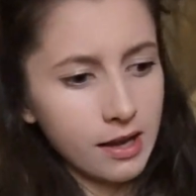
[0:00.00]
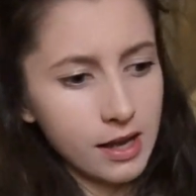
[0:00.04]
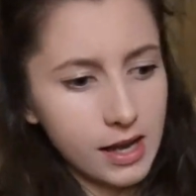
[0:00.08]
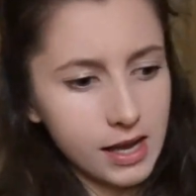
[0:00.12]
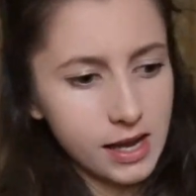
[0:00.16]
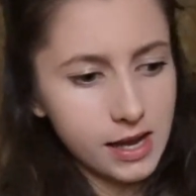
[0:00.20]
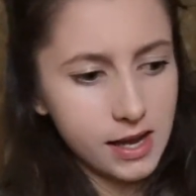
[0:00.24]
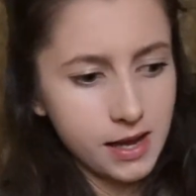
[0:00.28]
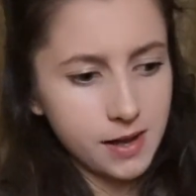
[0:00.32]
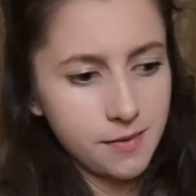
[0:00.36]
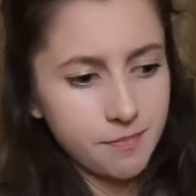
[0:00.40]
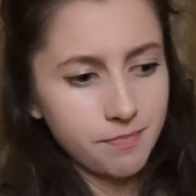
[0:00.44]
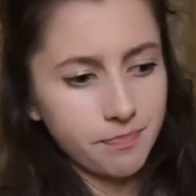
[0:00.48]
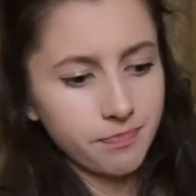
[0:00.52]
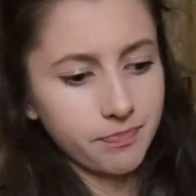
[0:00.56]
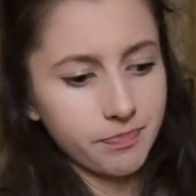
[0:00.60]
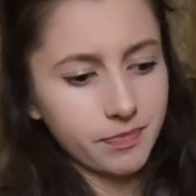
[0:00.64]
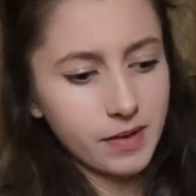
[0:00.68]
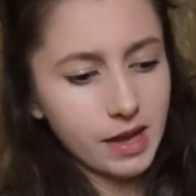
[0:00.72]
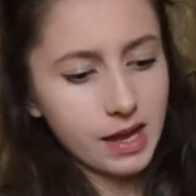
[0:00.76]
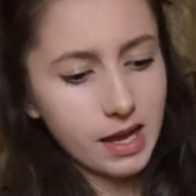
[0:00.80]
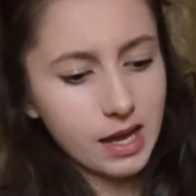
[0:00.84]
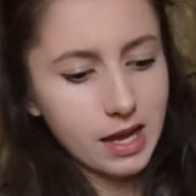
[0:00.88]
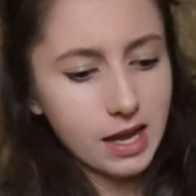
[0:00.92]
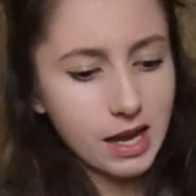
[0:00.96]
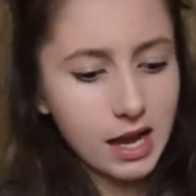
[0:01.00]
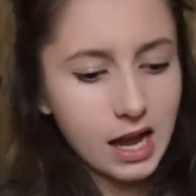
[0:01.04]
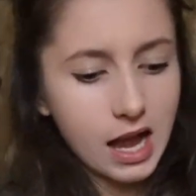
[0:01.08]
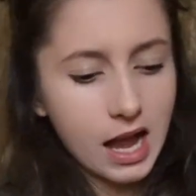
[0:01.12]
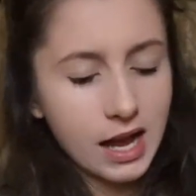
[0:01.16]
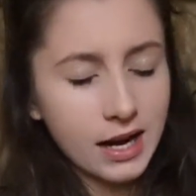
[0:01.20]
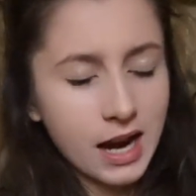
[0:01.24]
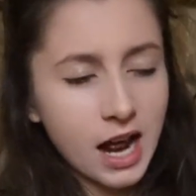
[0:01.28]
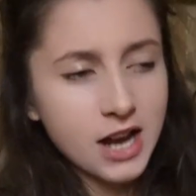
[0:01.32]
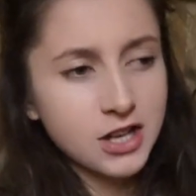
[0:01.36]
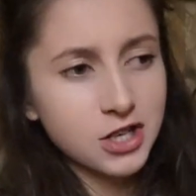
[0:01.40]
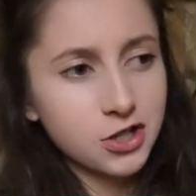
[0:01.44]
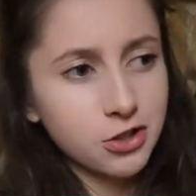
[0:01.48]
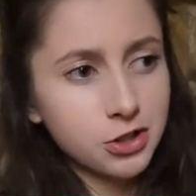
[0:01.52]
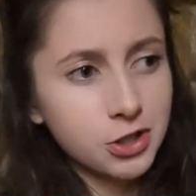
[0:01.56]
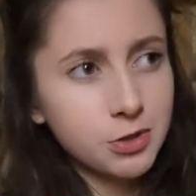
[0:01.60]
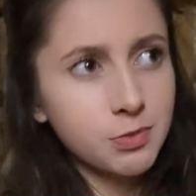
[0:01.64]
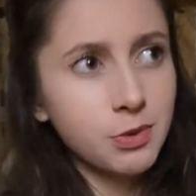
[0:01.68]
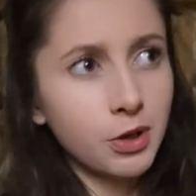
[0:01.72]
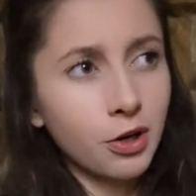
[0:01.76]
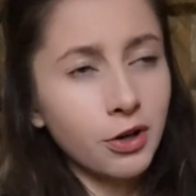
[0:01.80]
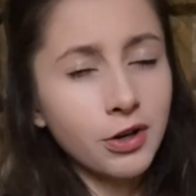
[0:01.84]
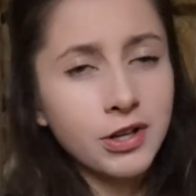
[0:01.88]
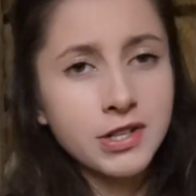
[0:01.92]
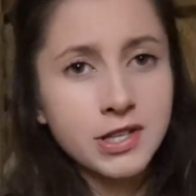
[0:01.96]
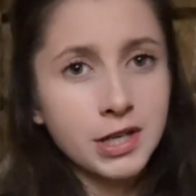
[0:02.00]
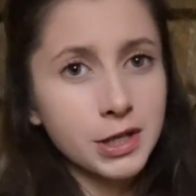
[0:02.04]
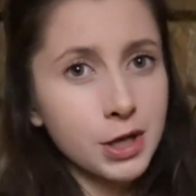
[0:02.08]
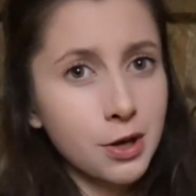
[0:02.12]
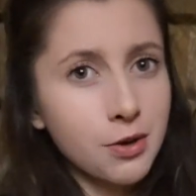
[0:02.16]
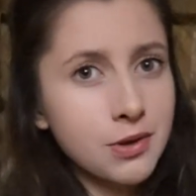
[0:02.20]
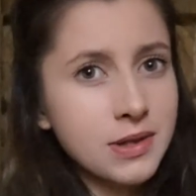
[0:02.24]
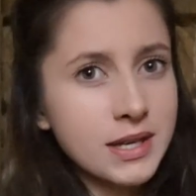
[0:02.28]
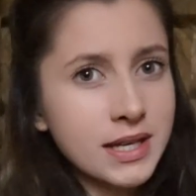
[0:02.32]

and I, to be honest I don't